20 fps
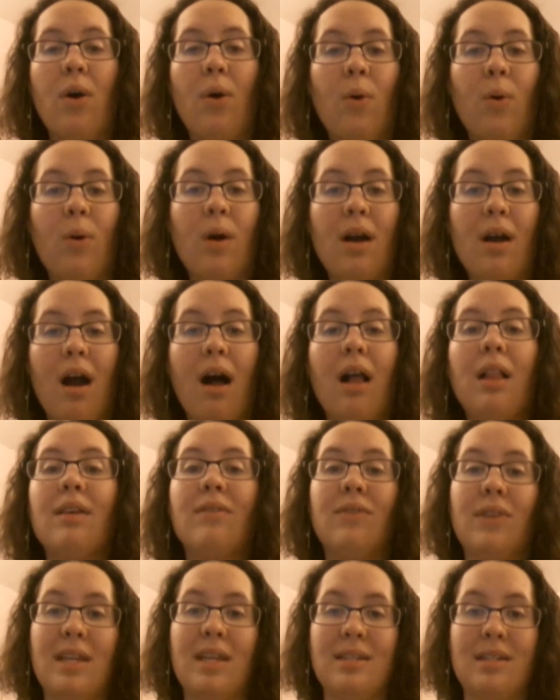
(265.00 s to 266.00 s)
or all
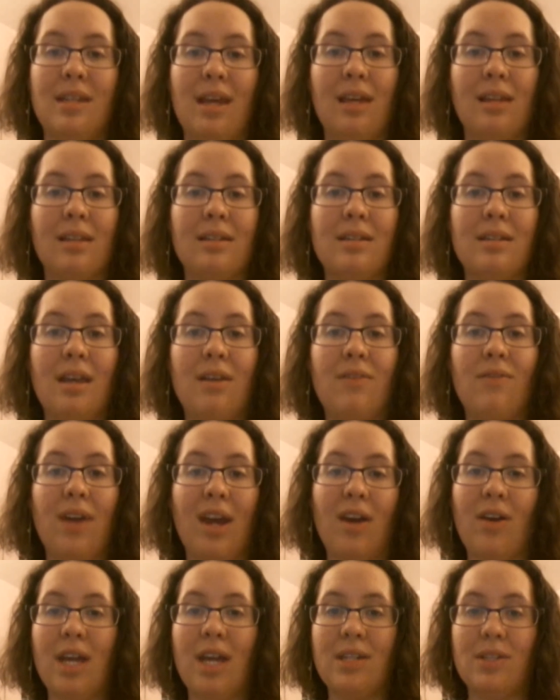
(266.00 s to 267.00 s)
of these things in
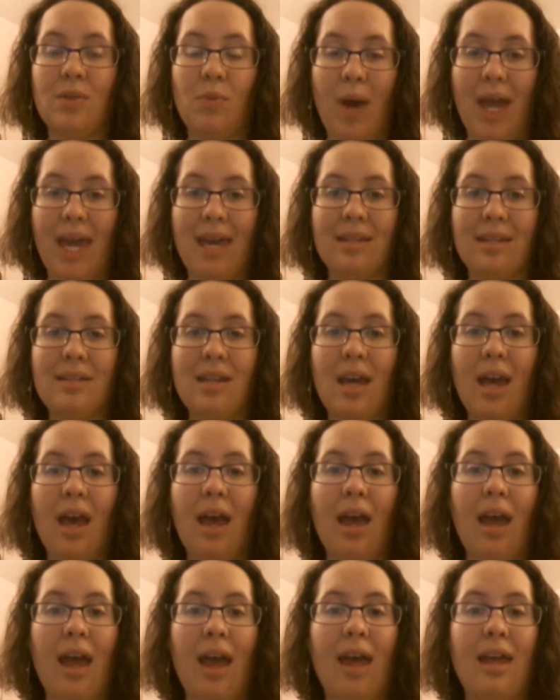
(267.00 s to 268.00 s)
various ways
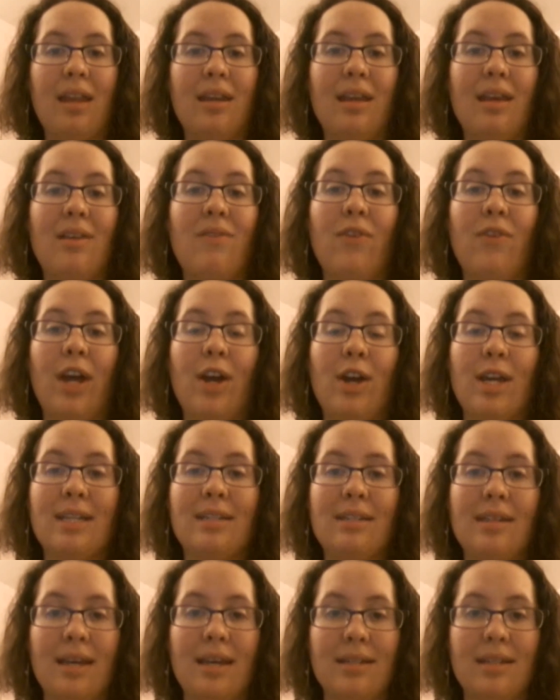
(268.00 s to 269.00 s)
and in
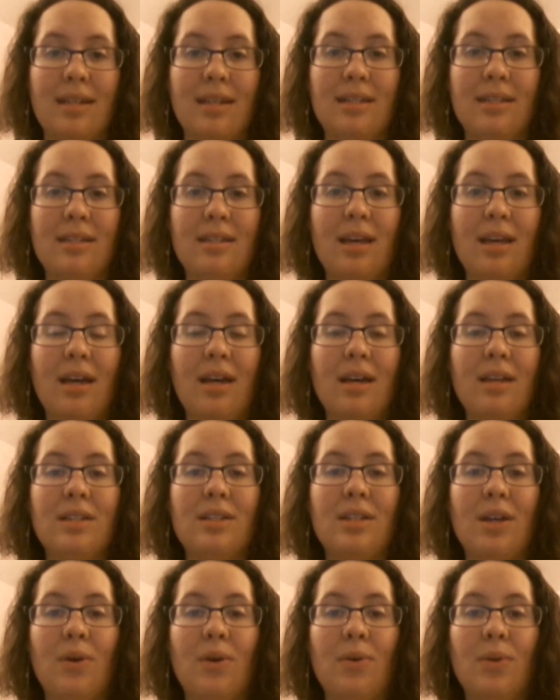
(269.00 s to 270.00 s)
various lessons?
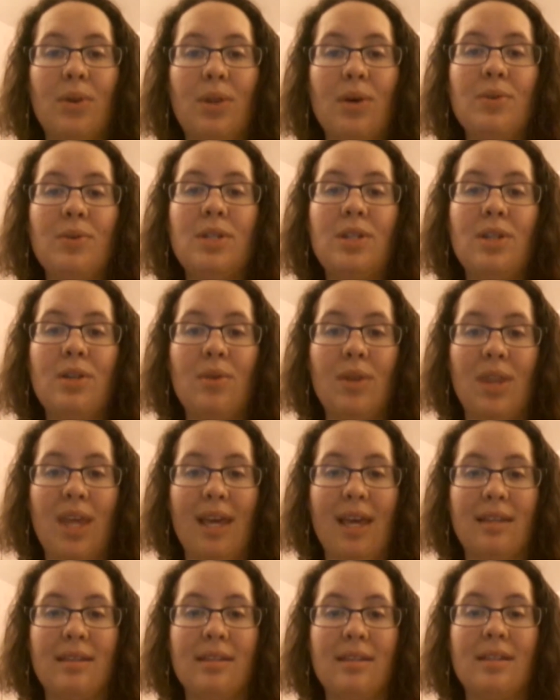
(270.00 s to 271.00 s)
So those 2
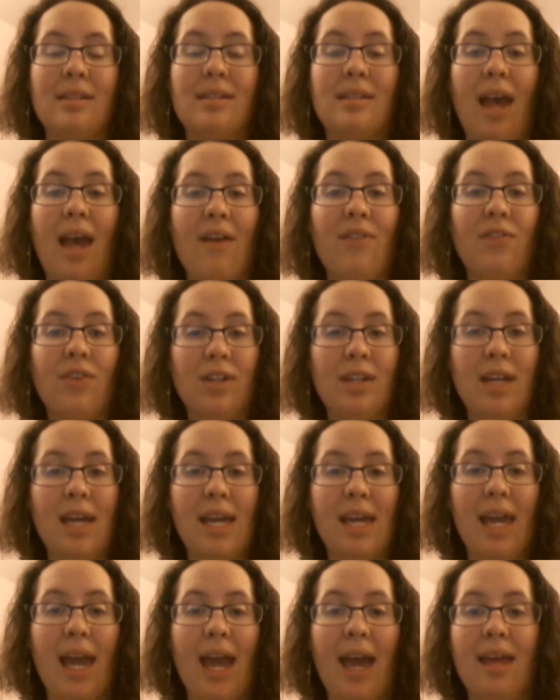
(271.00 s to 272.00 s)
things, the
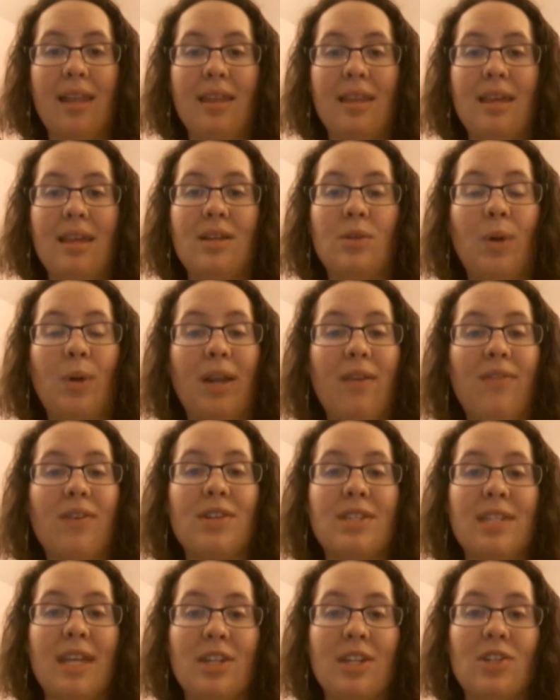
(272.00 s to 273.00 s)
scaffolding and the
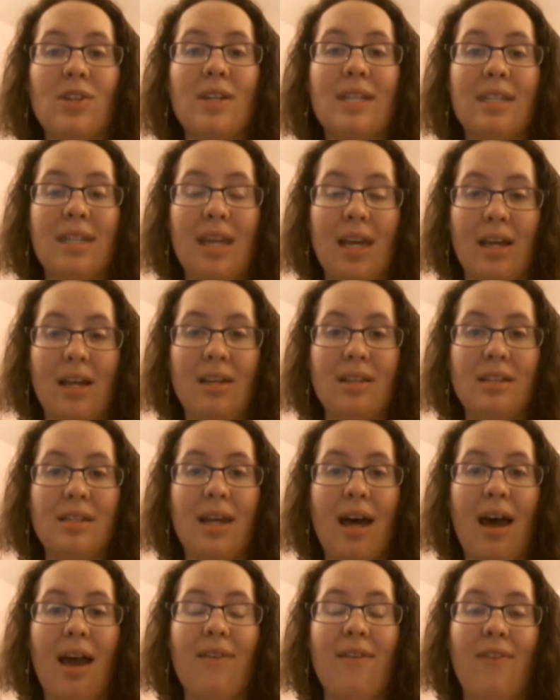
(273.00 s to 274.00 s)
21st century
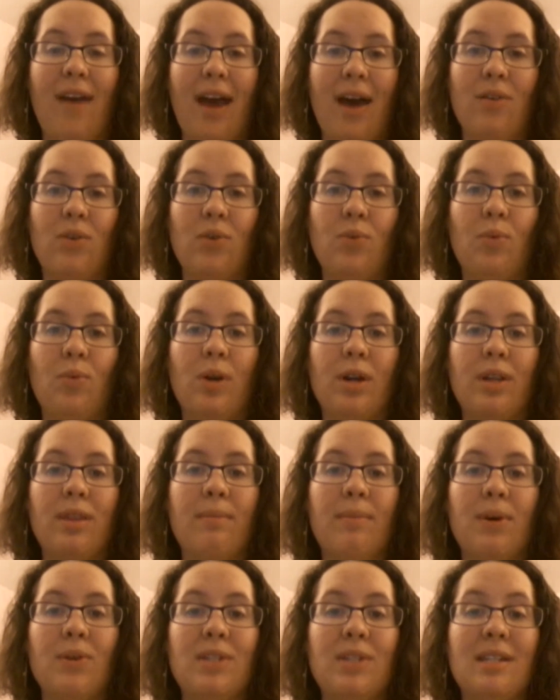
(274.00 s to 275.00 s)
skills, I found were
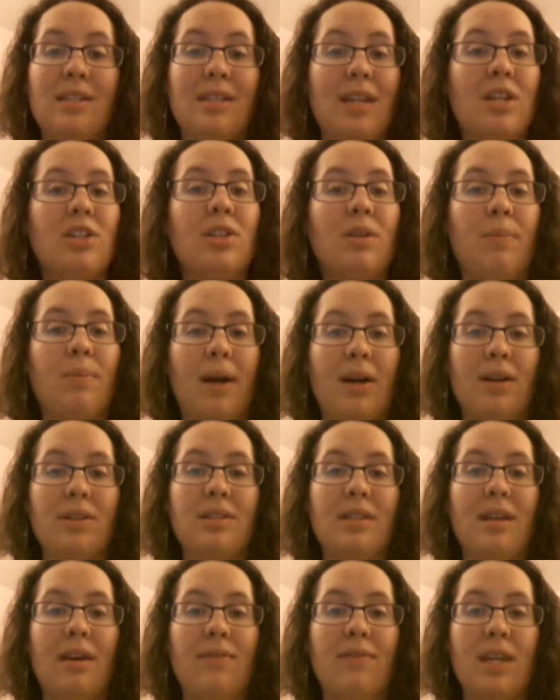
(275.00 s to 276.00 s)
the most essential
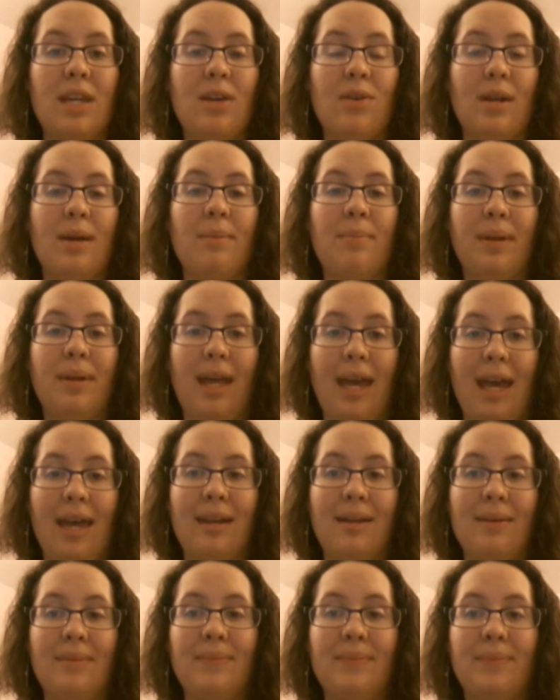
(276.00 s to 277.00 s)
parts of the unit
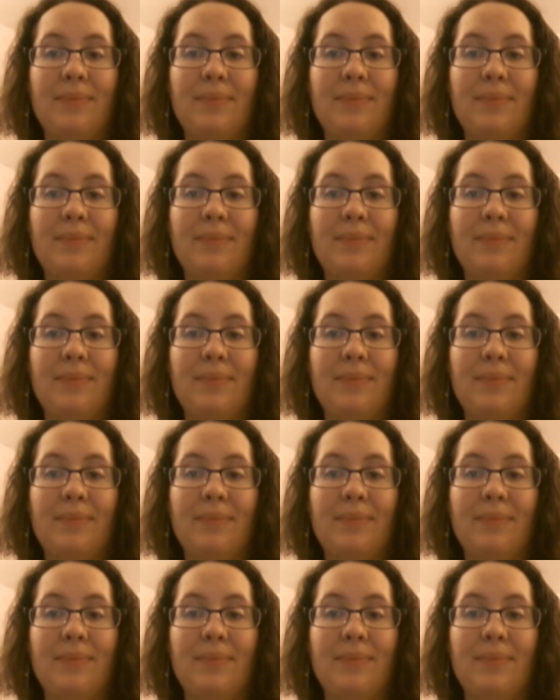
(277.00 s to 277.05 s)
plan.